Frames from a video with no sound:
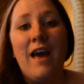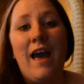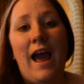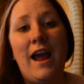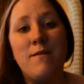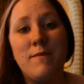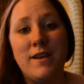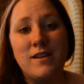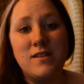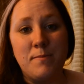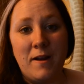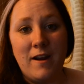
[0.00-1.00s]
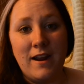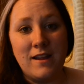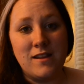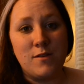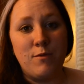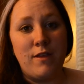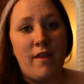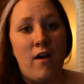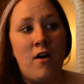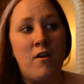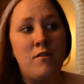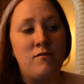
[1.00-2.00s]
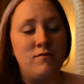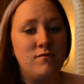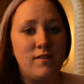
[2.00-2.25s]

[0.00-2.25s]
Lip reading: had my experience with all